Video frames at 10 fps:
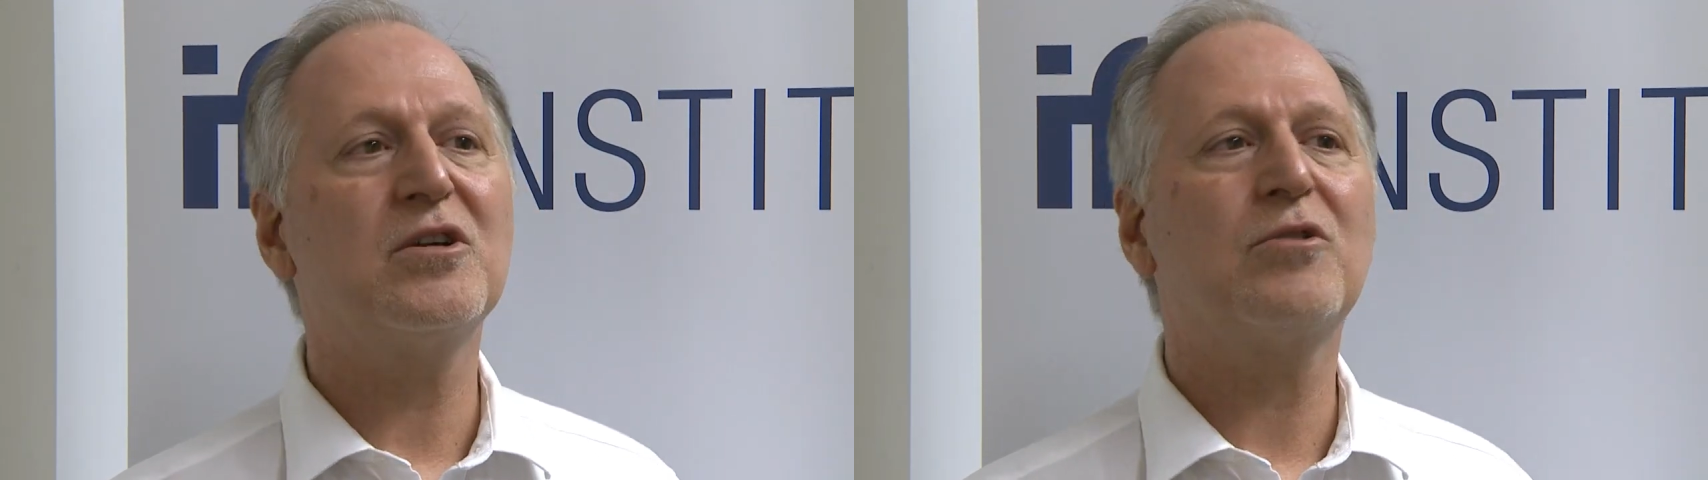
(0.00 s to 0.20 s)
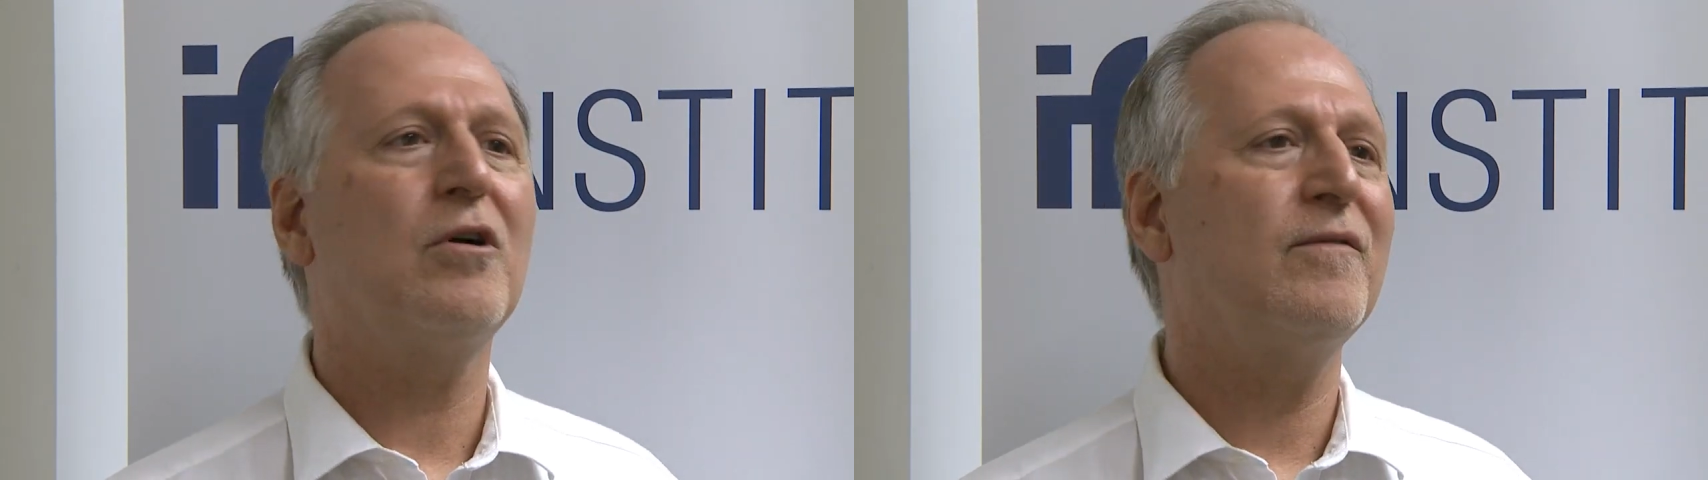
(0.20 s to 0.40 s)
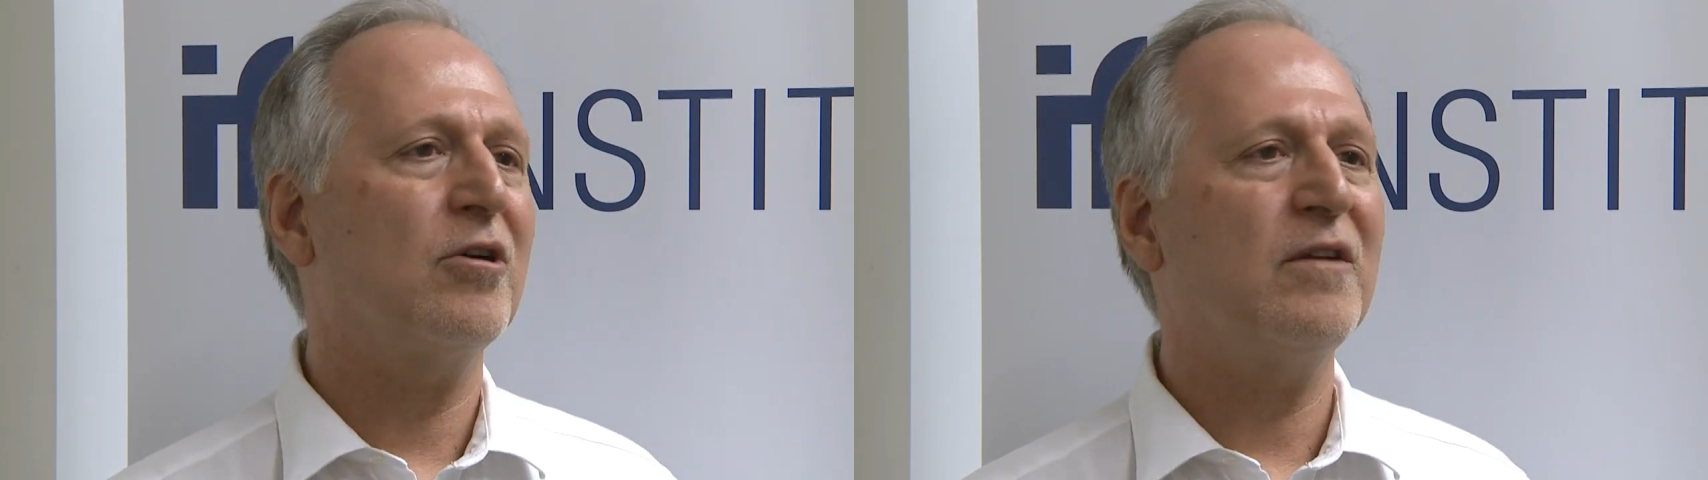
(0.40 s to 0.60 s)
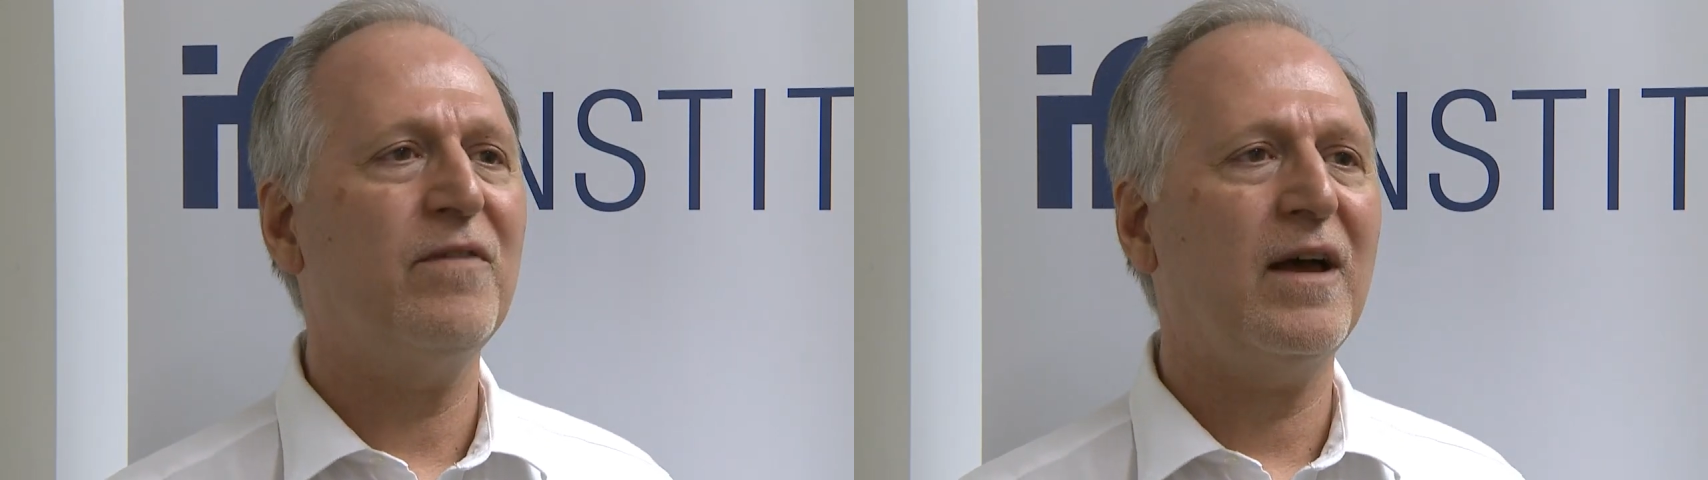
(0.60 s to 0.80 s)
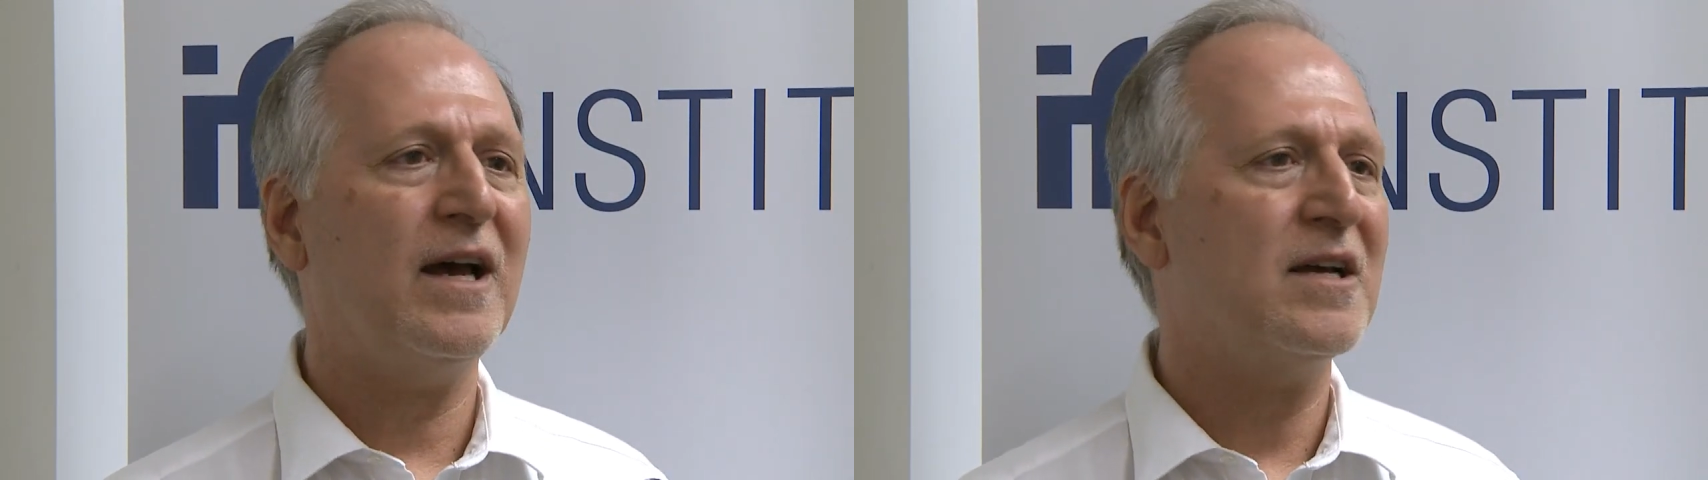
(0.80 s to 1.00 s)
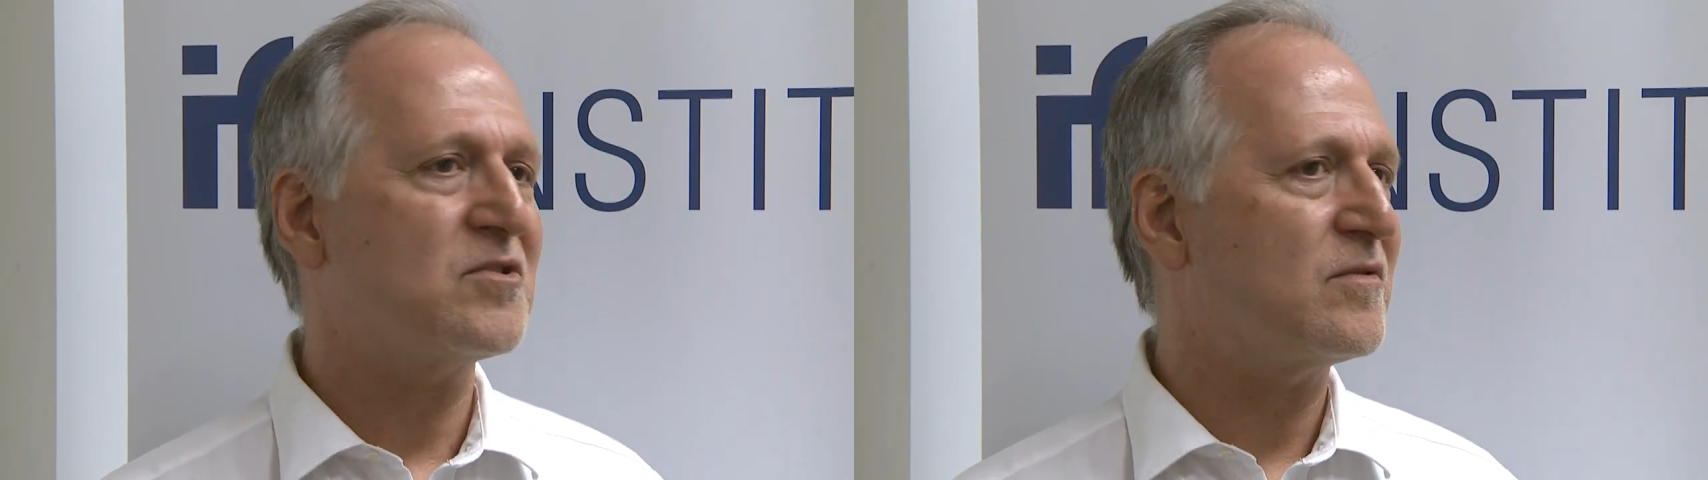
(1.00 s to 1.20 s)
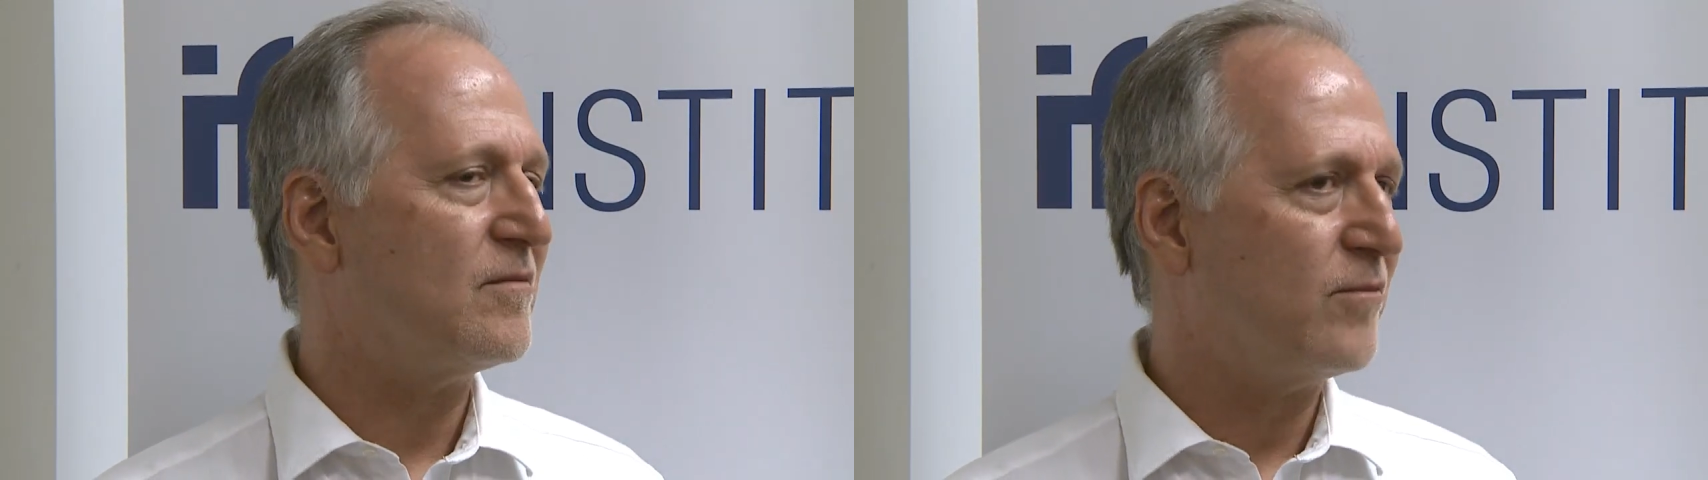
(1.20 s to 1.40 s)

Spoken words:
to grow very fast,